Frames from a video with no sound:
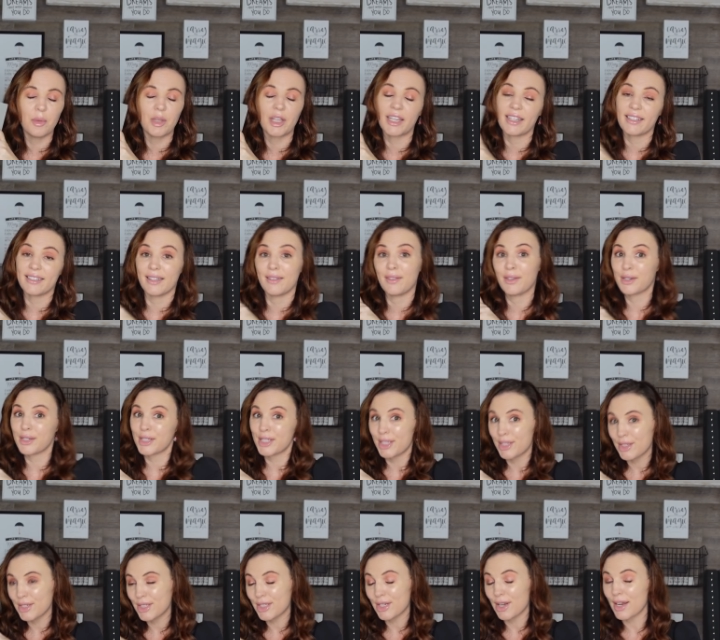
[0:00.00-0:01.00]
but like I said, they're
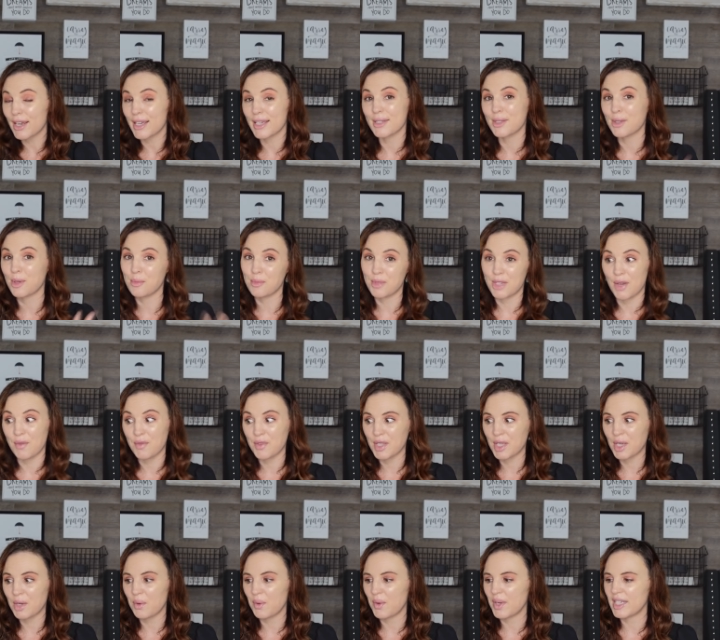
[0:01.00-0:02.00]
still stocking, so I'm
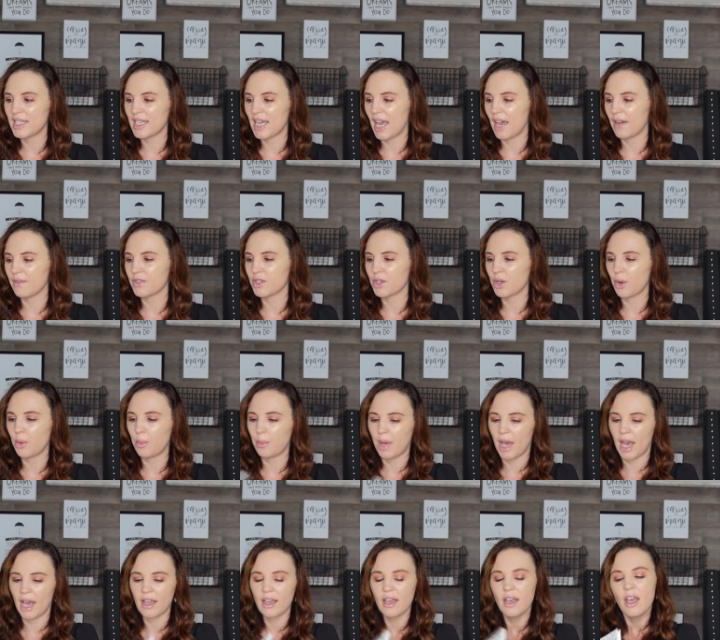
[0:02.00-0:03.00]
definitely going to have to go
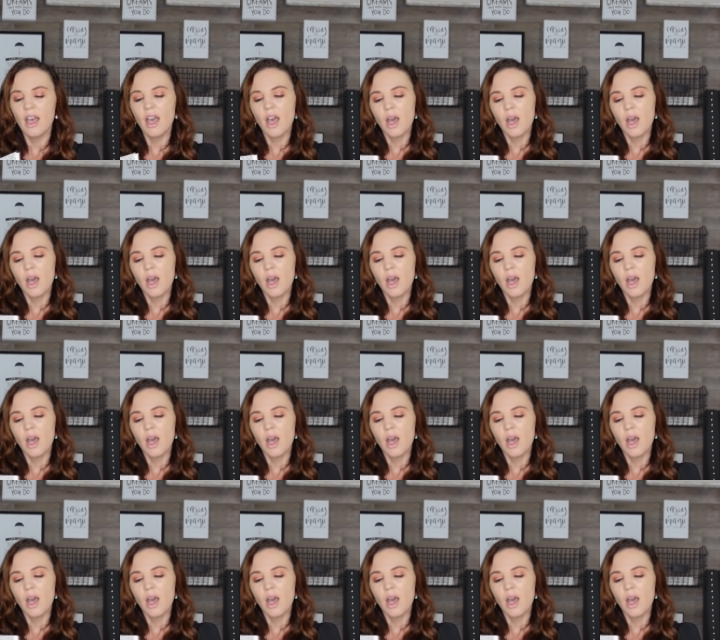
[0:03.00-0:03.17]
back.